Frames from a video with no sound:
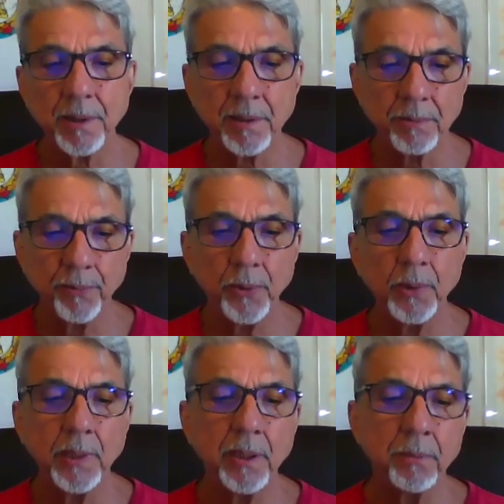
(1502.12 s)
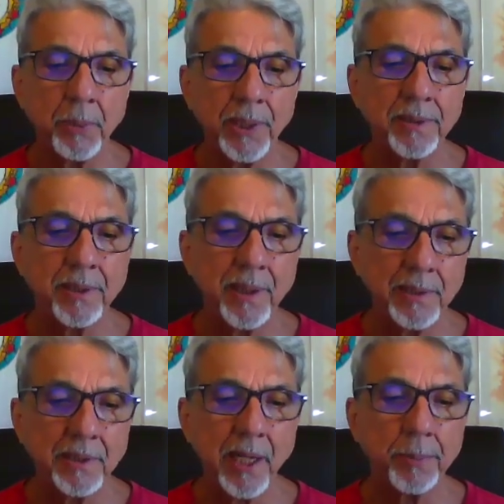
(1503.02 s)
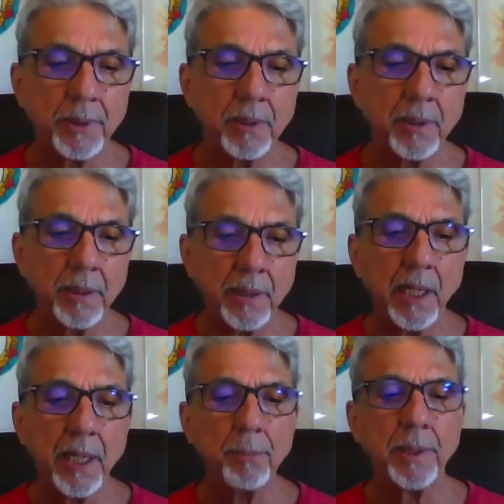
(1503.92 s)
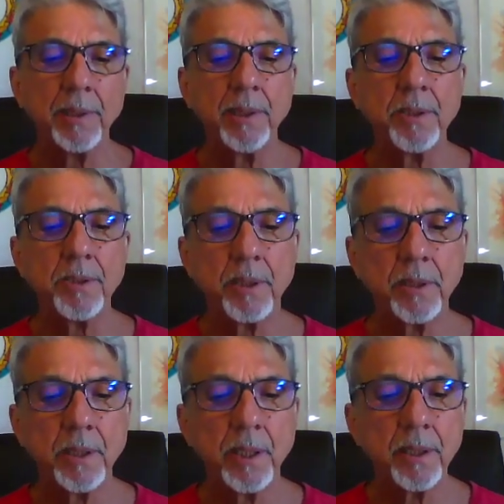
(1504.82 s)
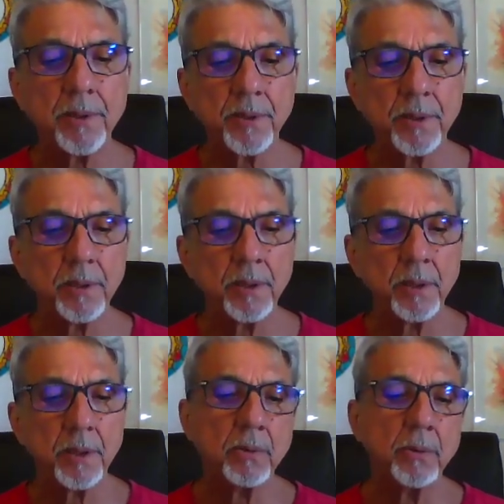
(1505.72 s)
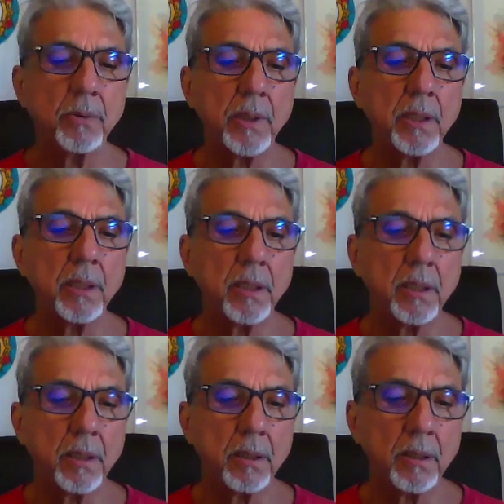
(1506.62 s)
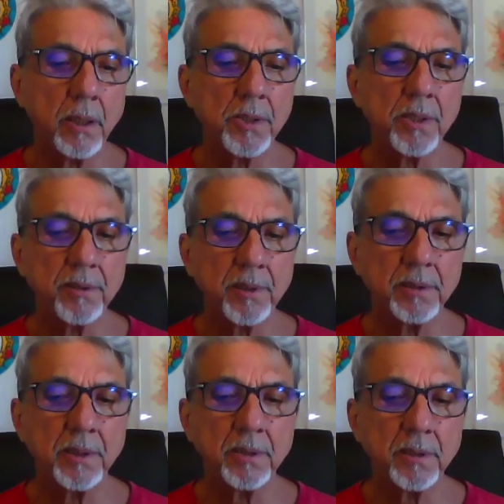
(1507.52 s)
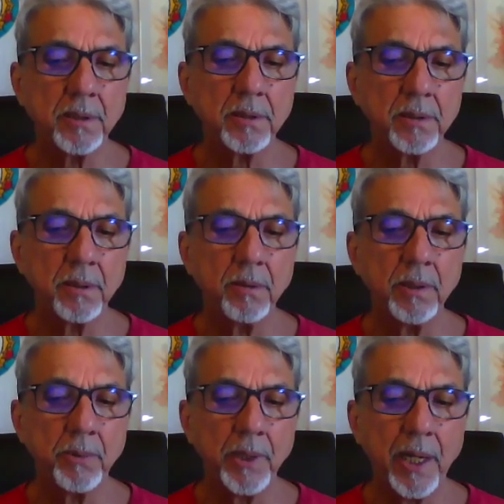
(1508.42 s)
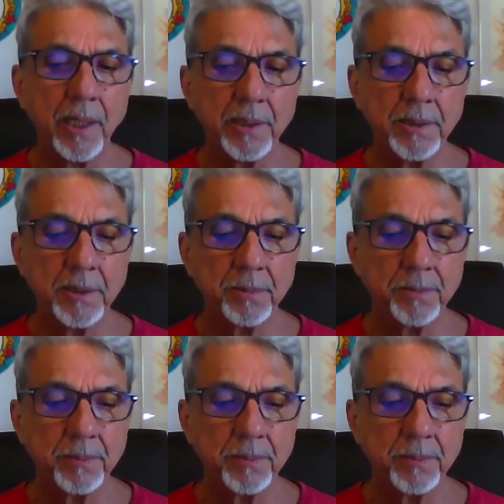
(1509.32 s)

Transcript: and fully embrace and accept and claim my nature as nirguna, conscious existence, the only reality.